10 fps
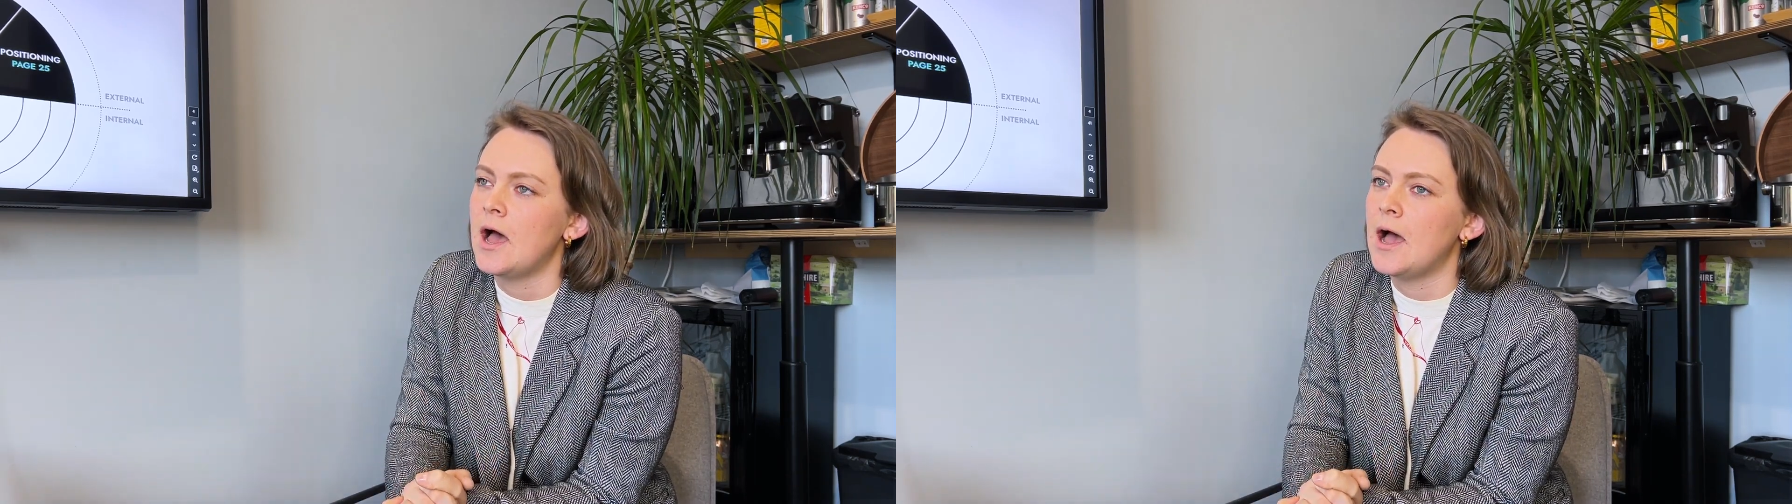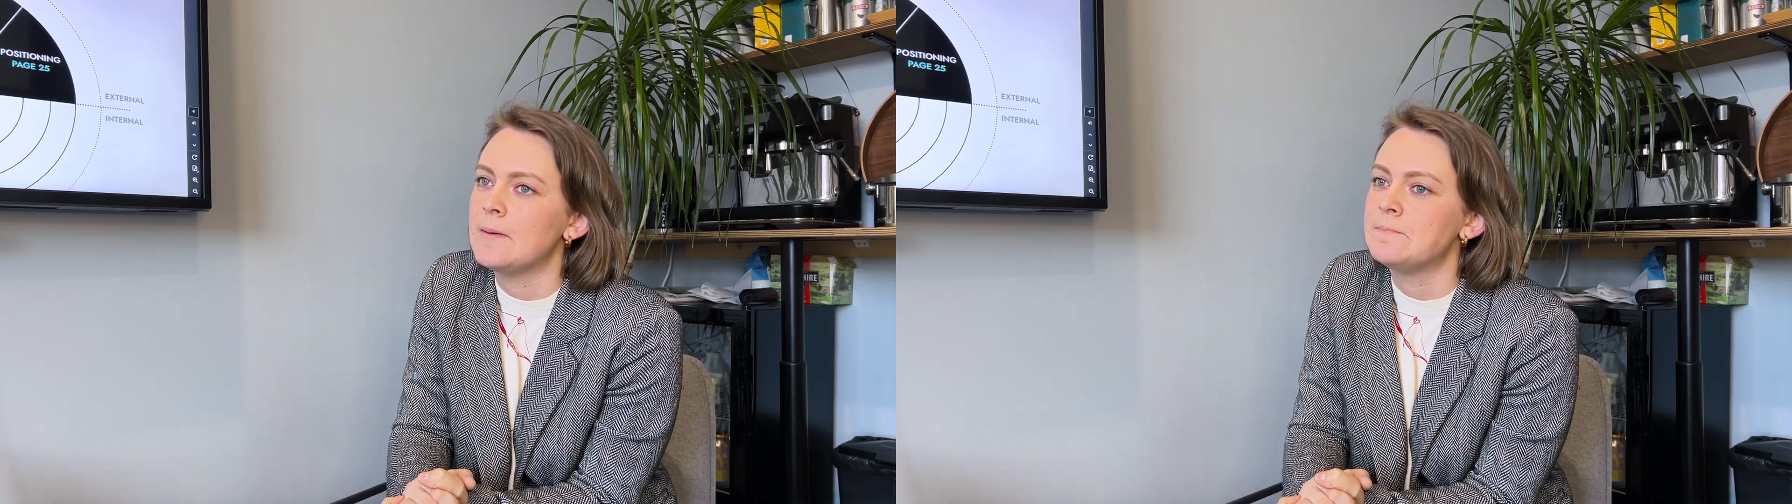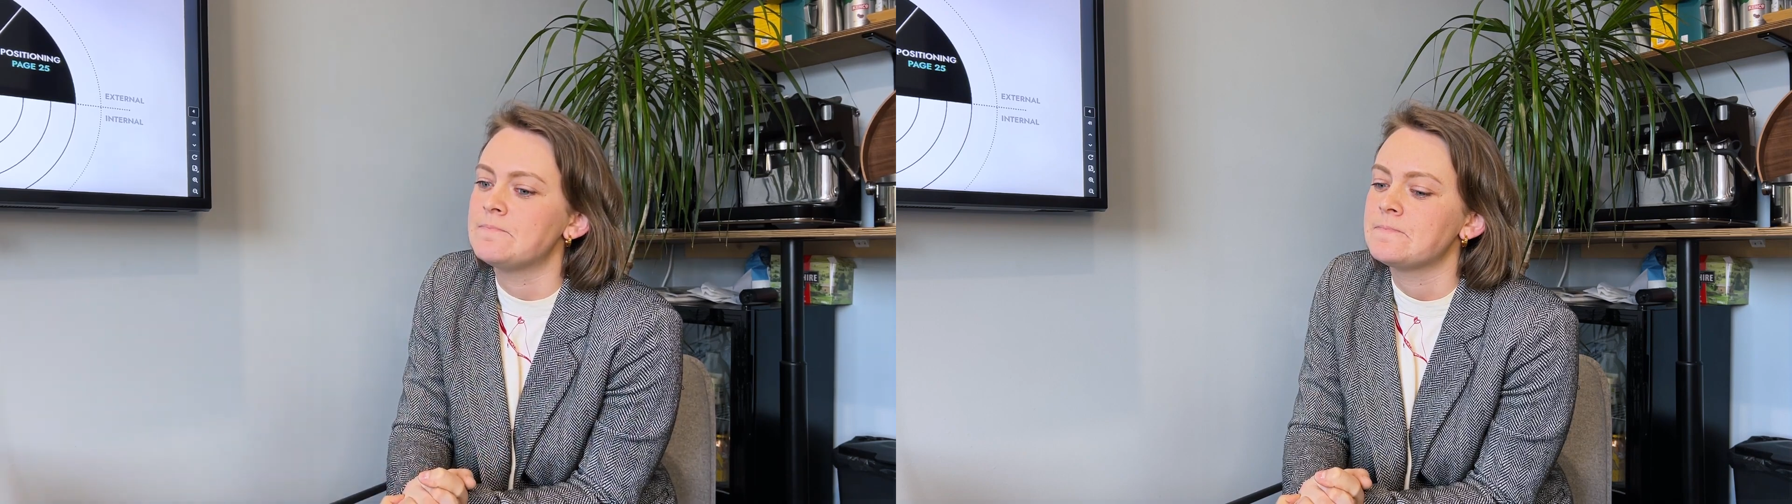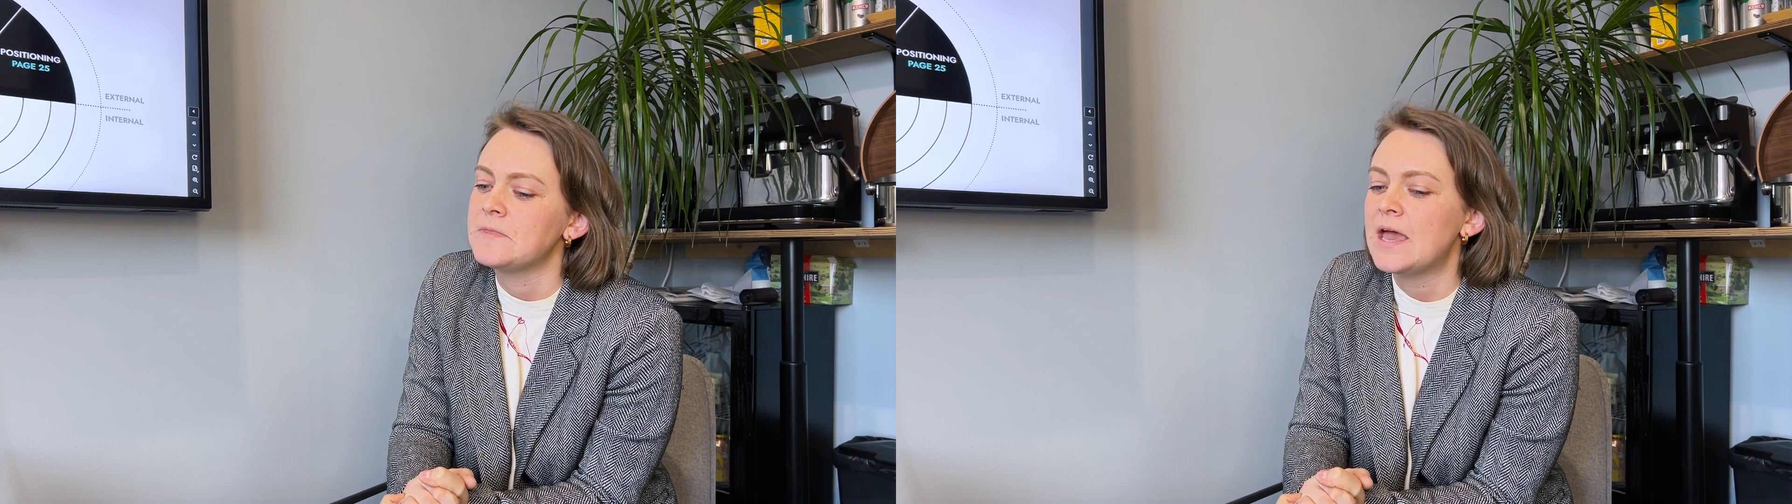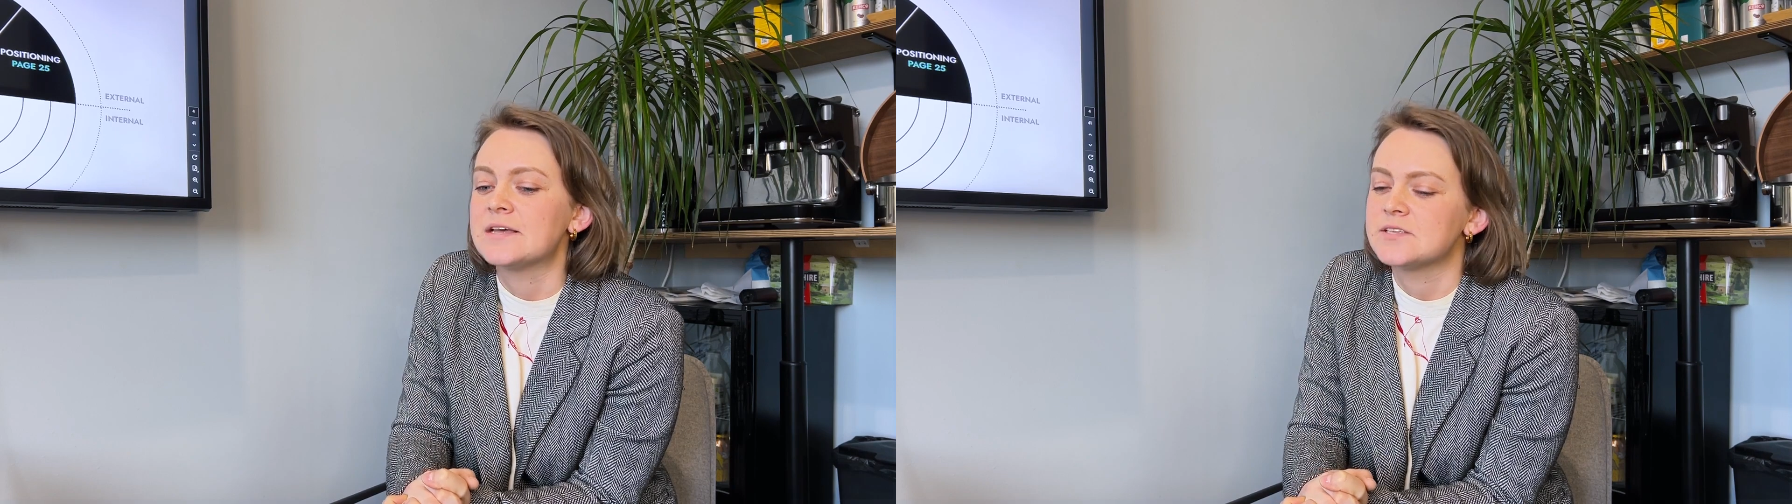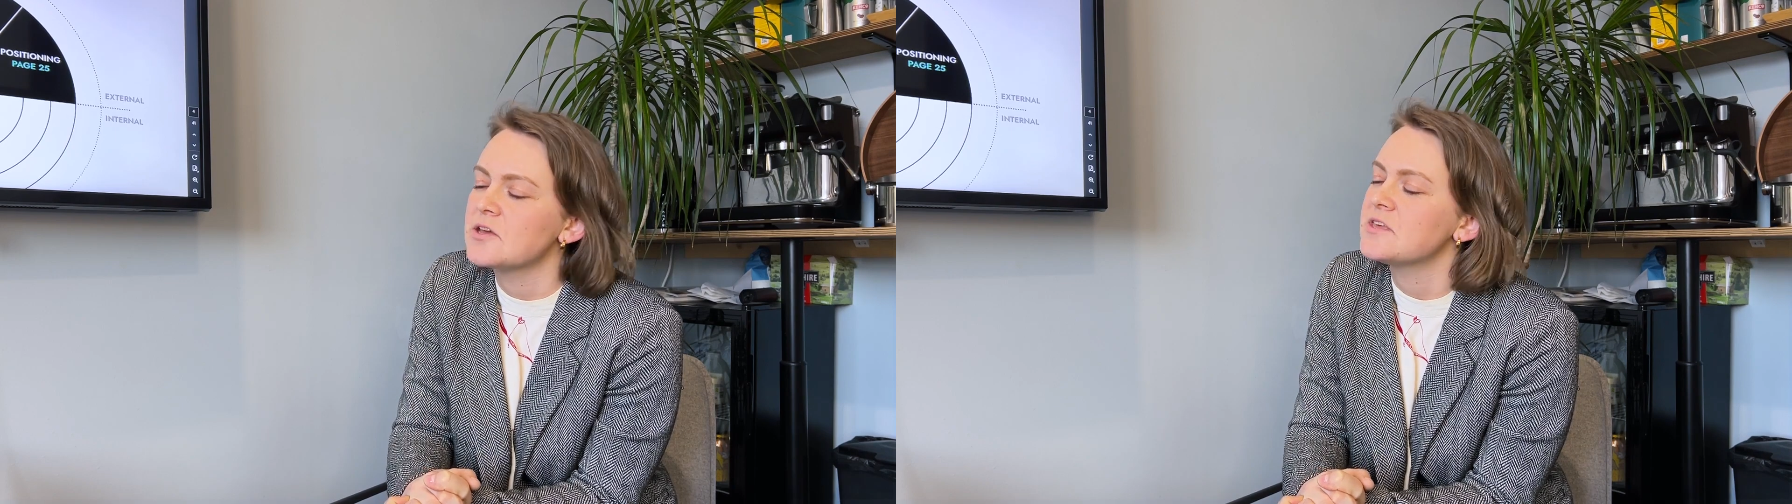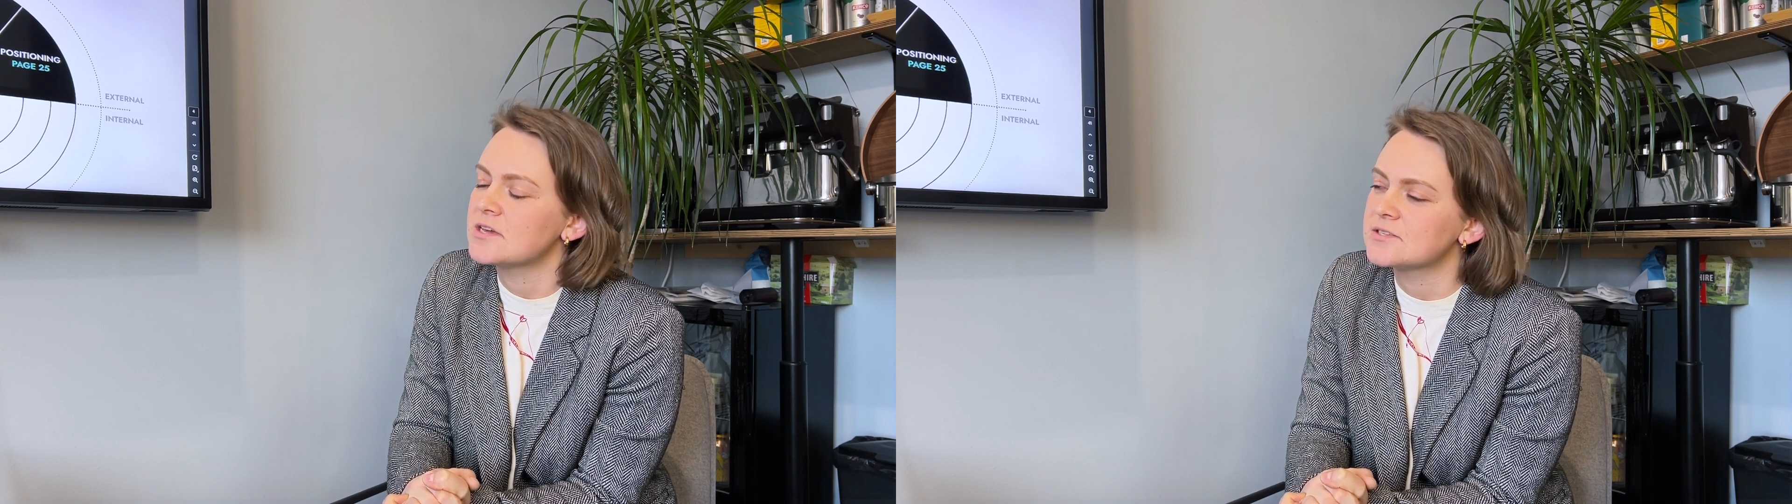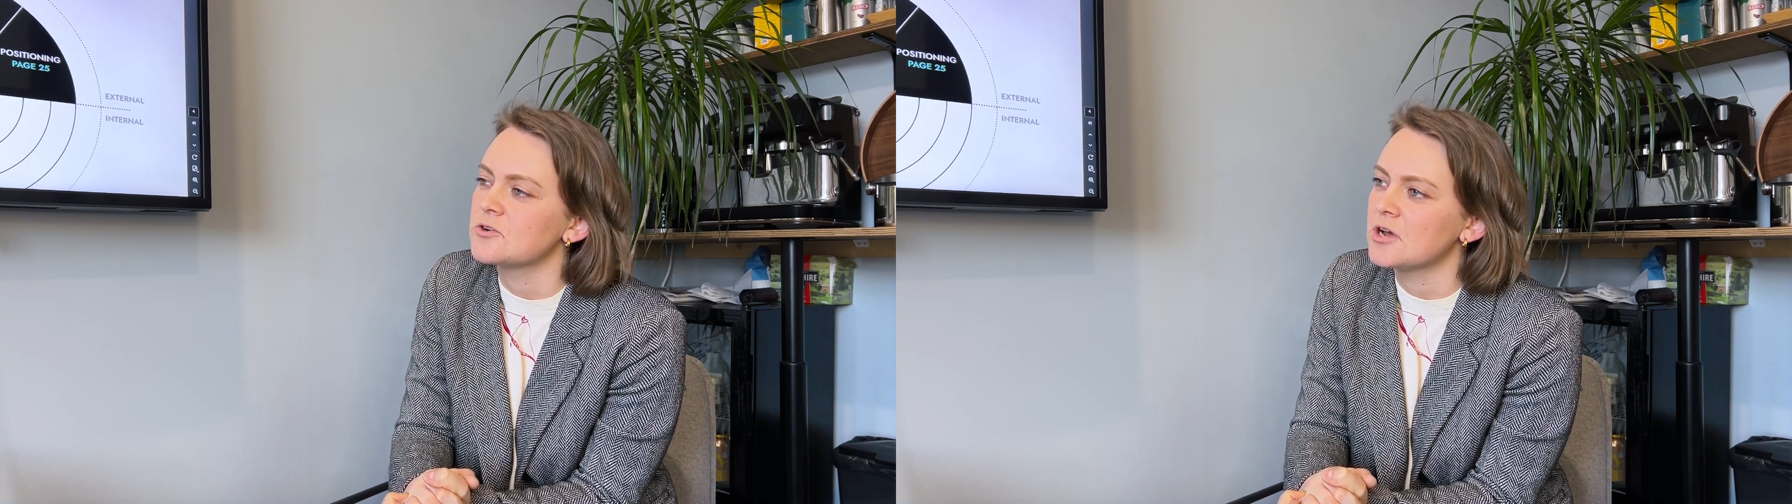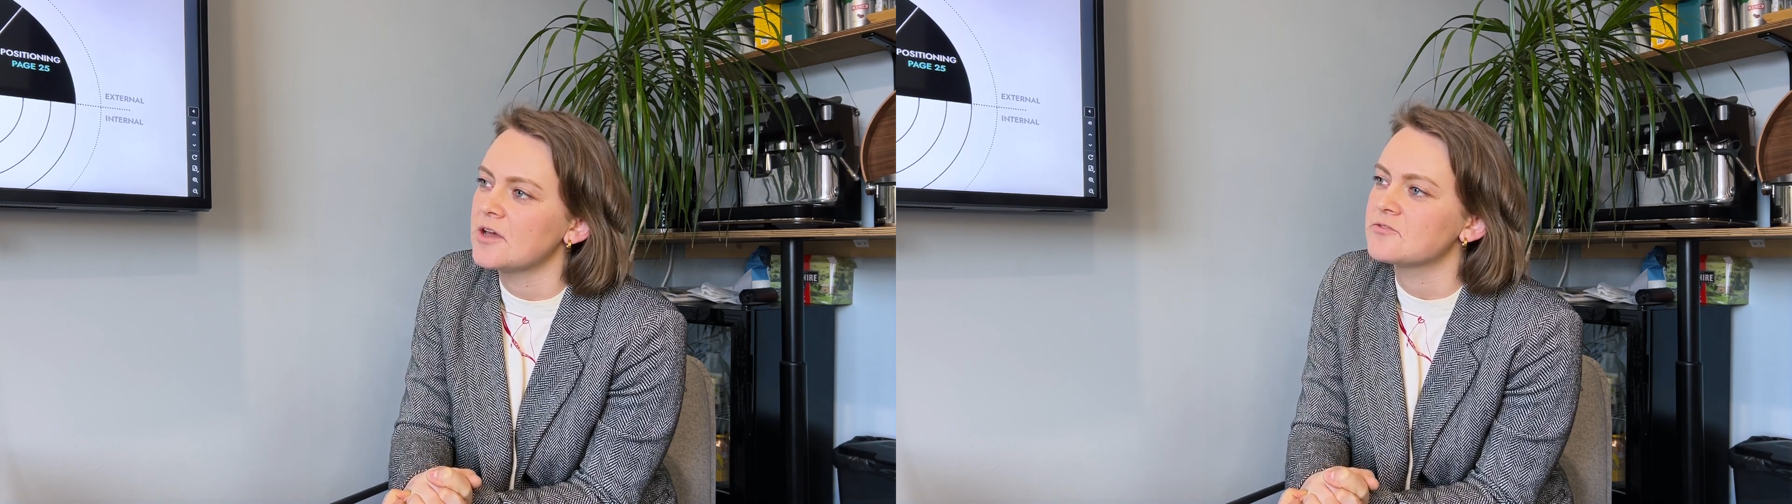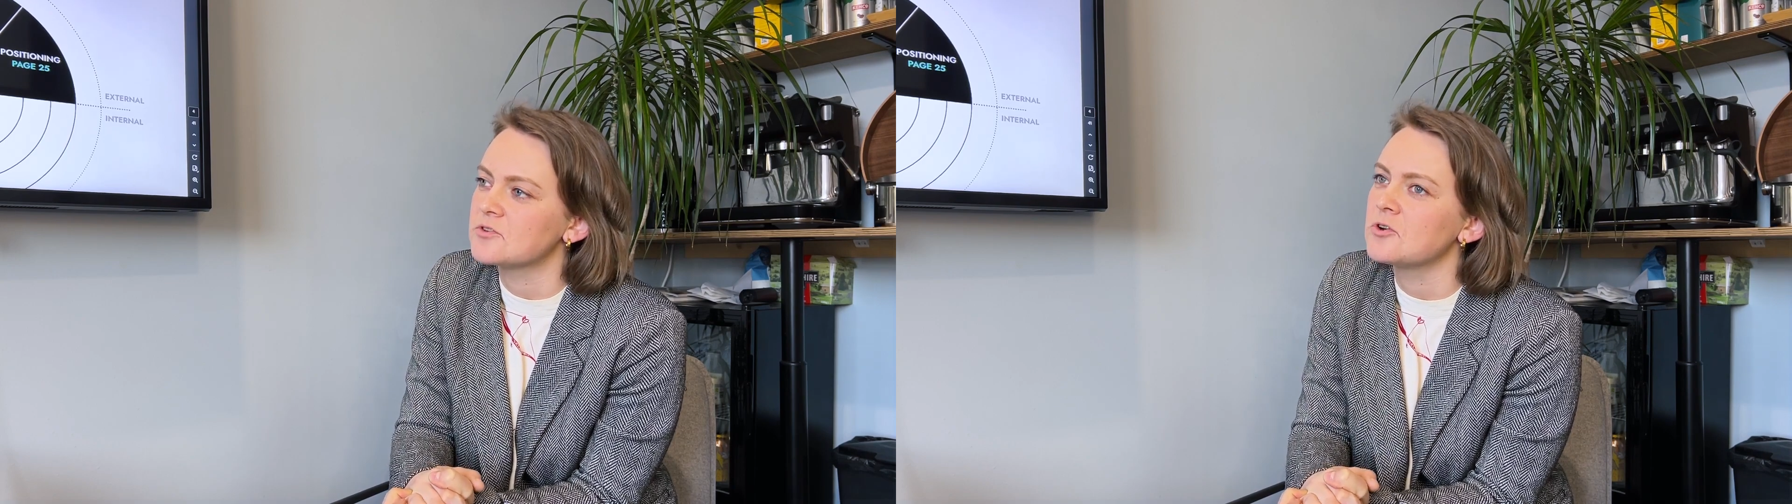So I think it's got a